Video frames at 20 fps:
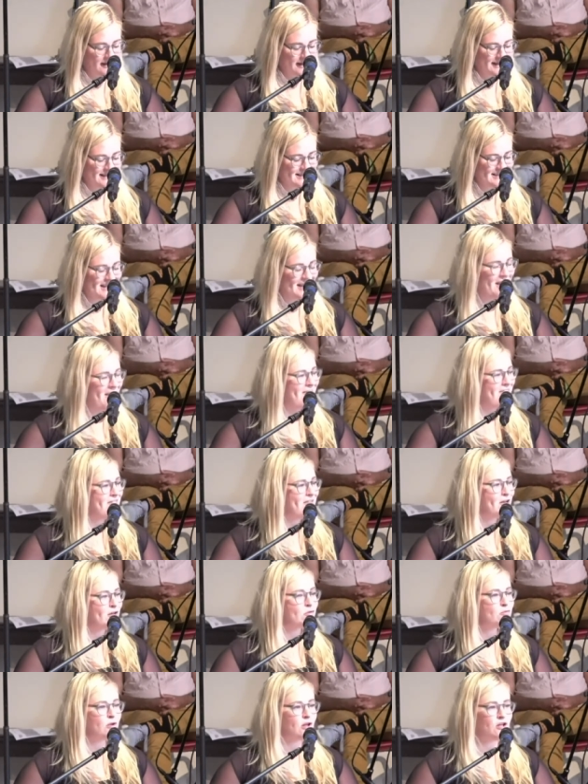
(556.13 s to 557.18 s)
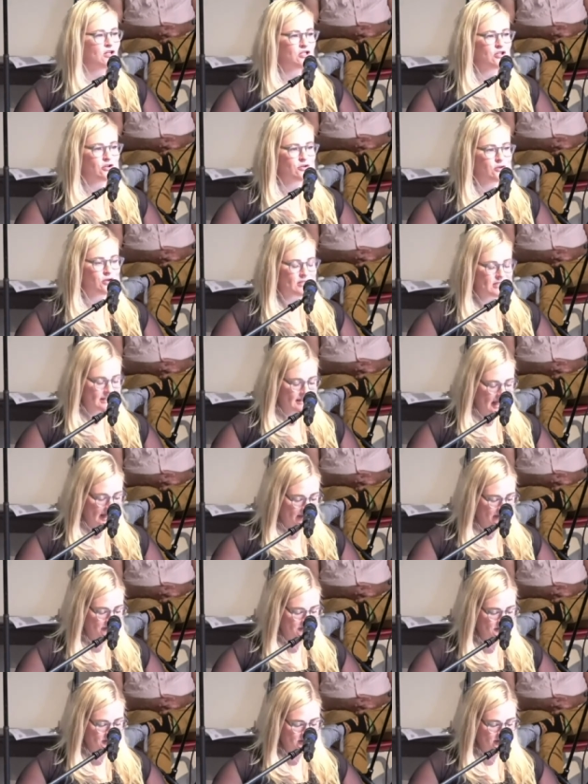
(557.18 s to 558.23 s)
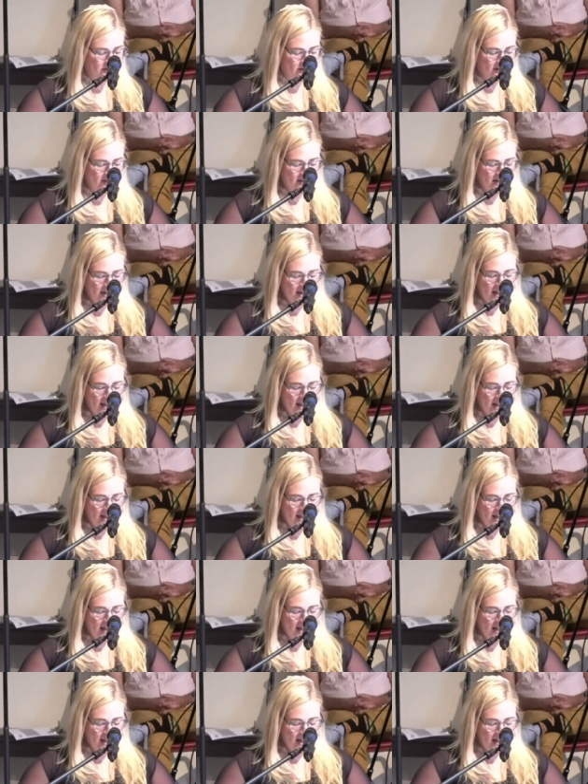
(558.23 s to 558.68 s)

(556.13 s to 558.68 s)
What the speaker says: it's filled with children's laughter,